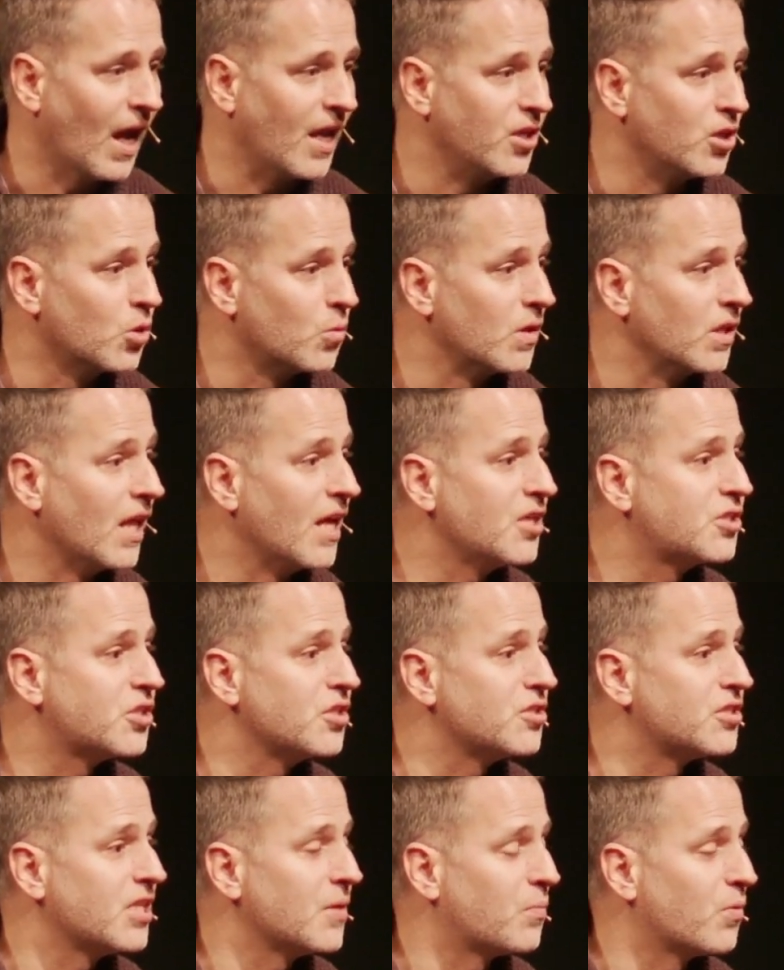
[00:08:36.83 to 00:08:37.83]
And your
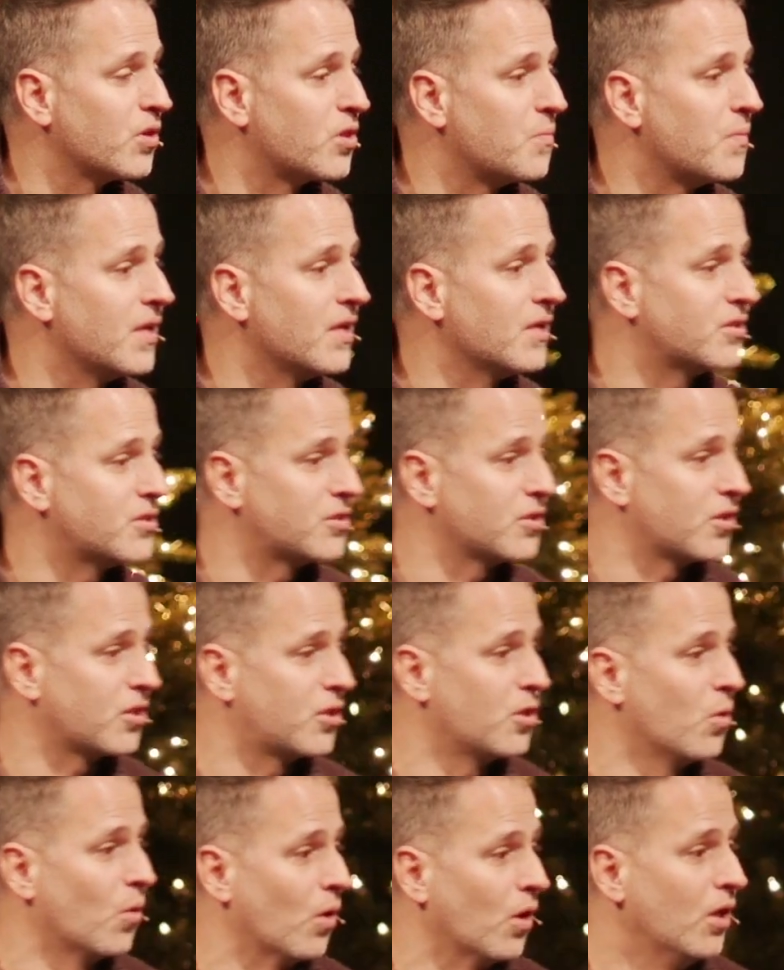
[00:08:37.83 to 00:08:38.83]
relationship with me is
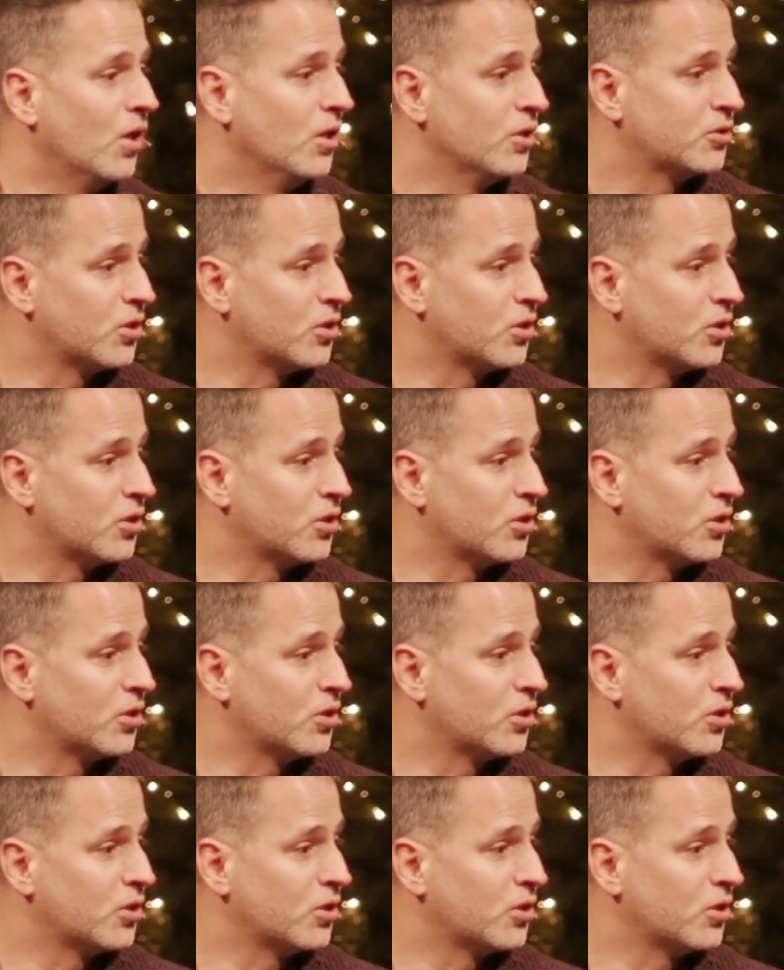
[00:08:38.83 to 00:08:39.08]
secure.